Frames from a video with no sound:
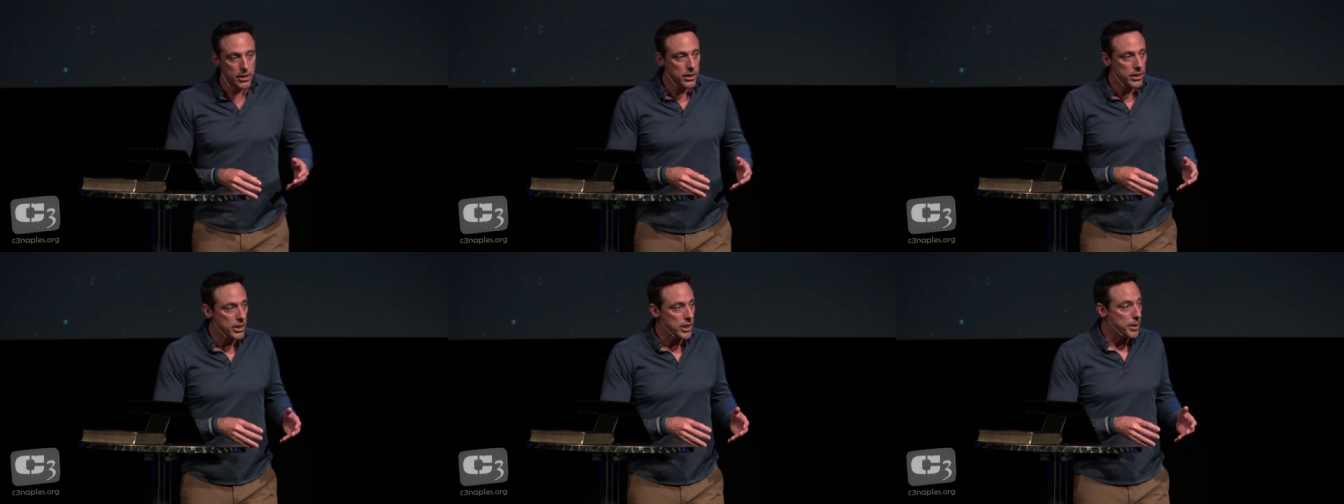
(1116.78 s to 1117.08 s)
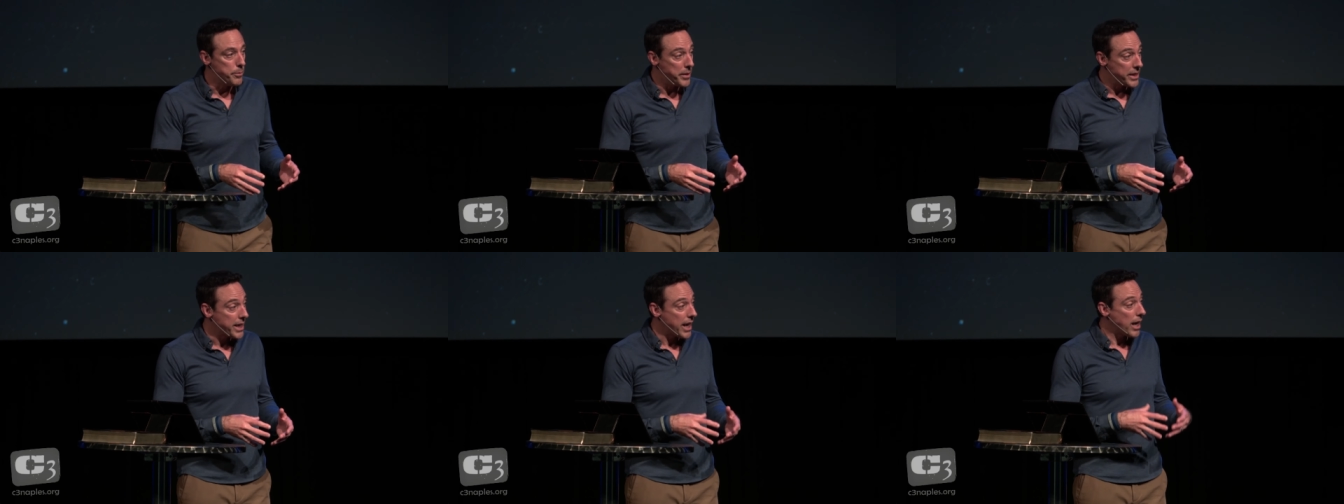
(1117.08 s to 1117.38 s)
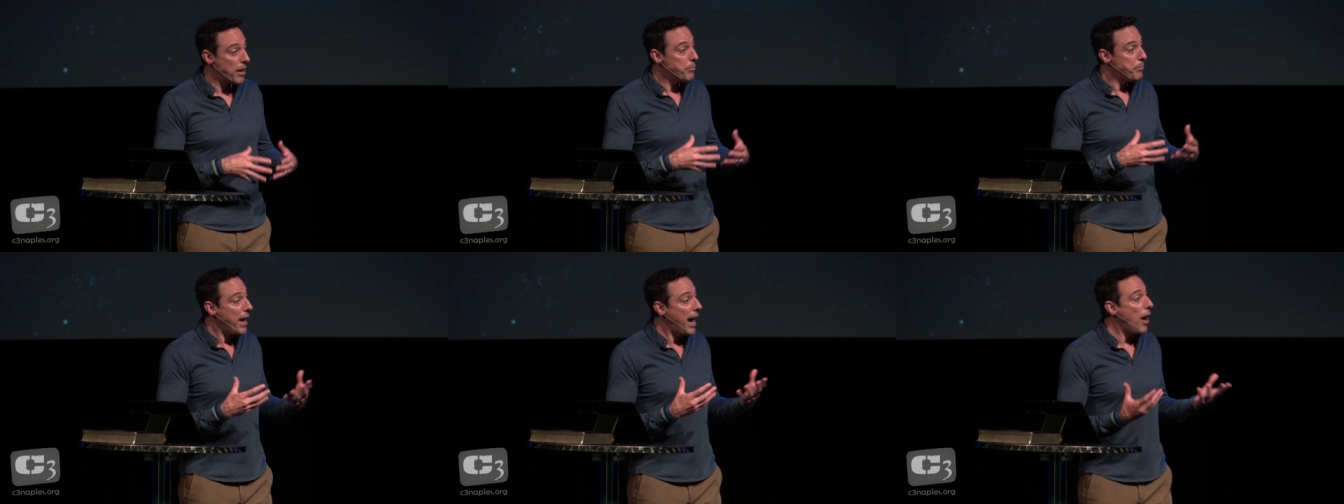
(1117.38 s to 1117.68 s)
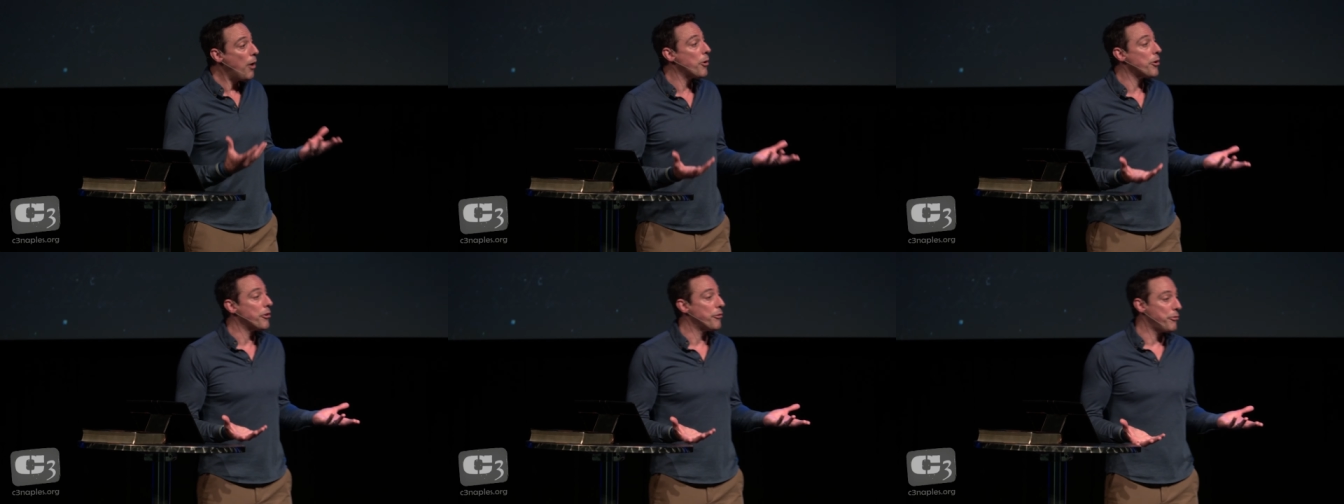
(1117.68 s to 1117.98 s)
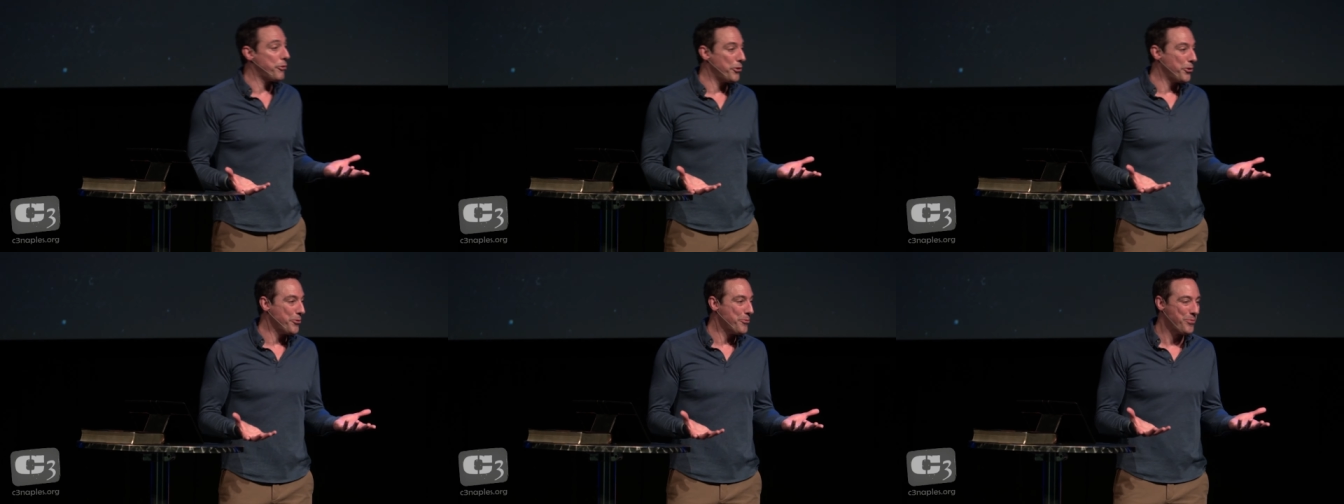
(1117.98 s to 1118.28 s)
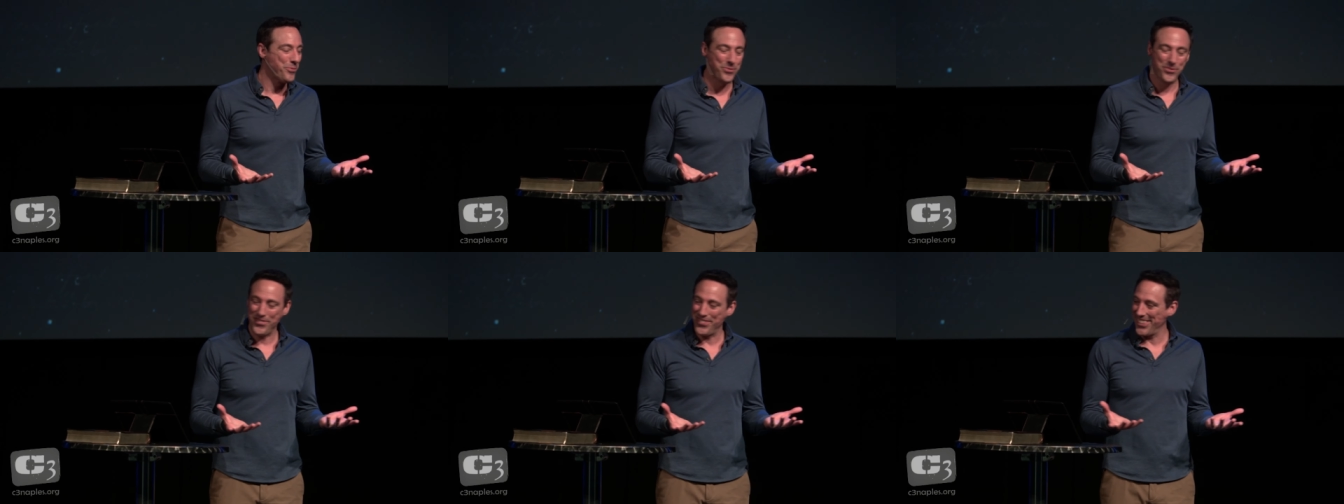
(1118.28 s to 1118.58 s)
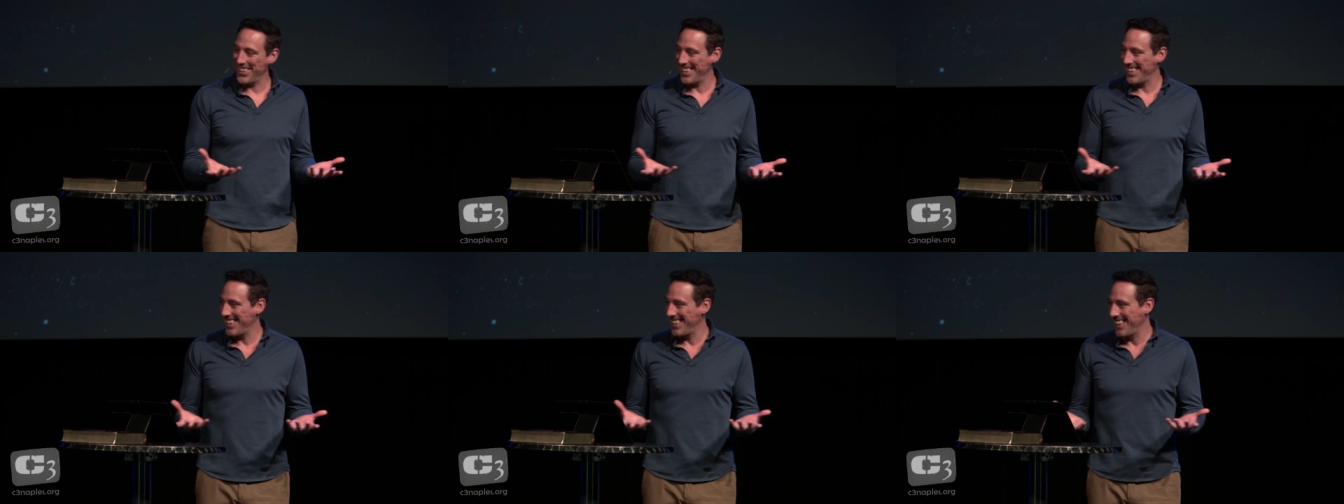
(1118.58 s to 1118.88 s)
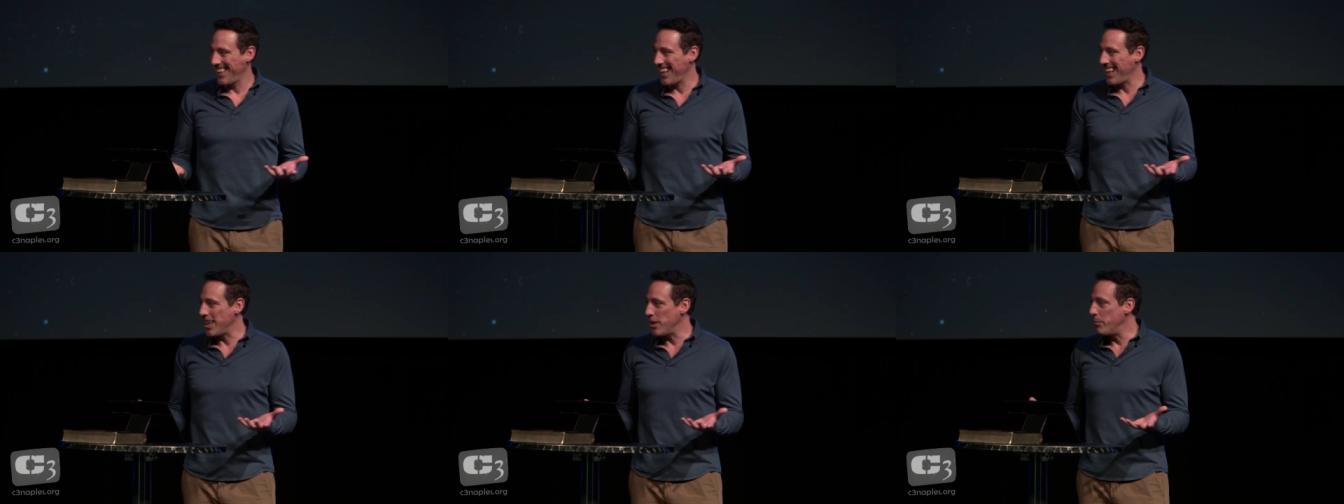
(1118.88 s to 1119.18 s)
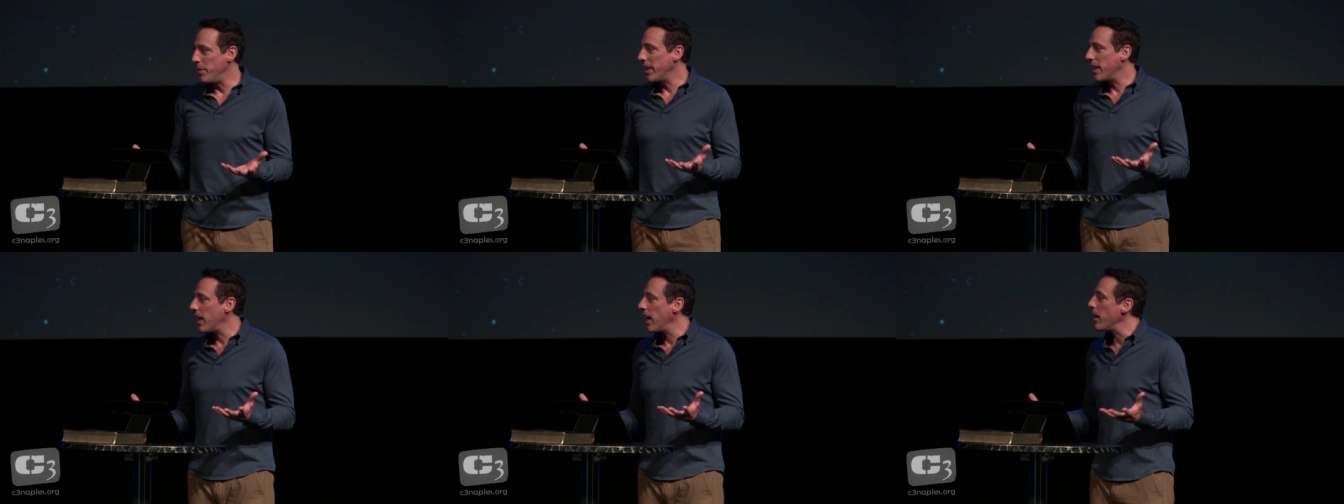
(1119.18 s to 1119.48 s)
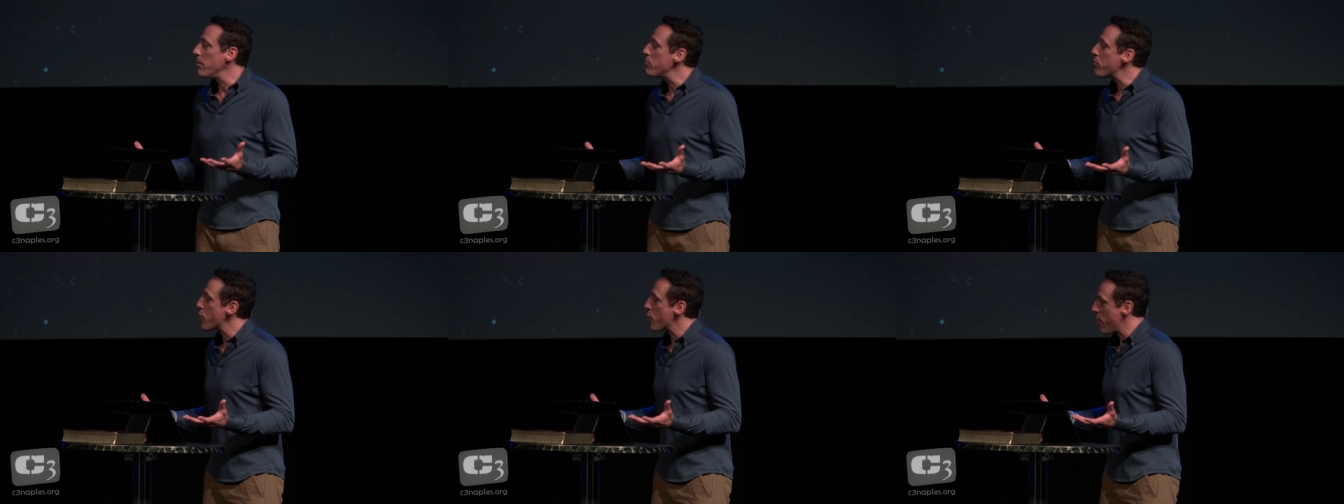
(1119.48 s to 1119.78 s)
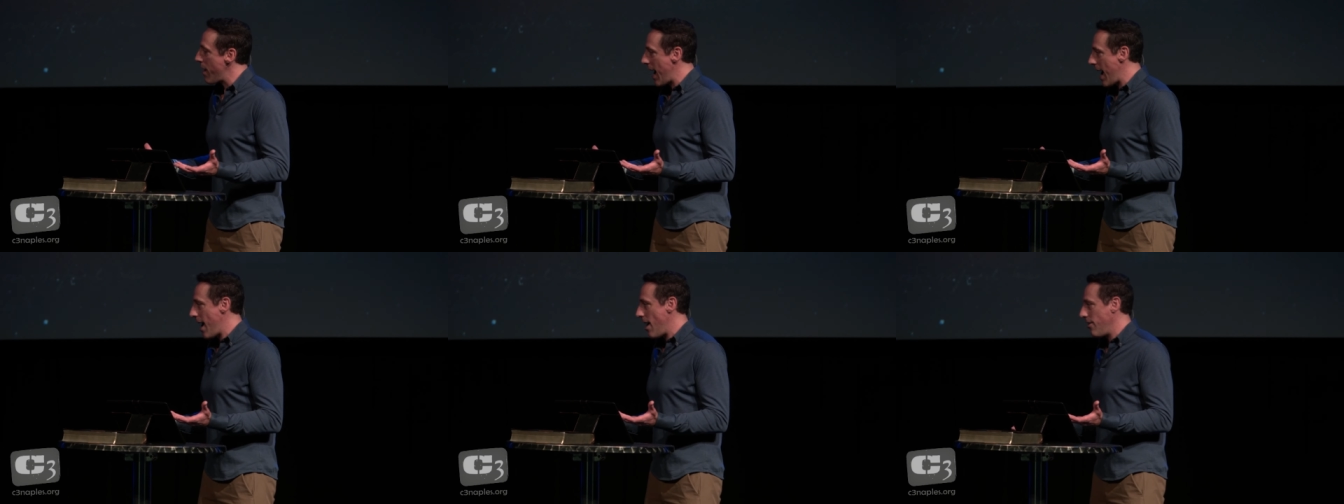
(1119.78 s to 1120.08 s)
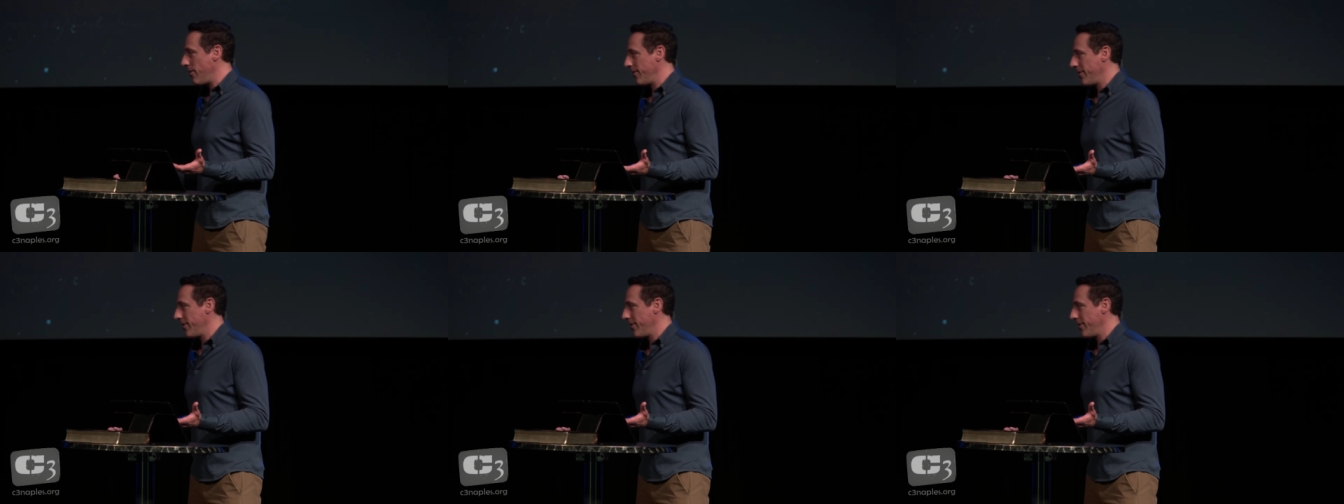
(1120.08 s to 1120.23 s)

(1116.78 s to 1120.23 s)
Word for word: He became powerful, and he became proud.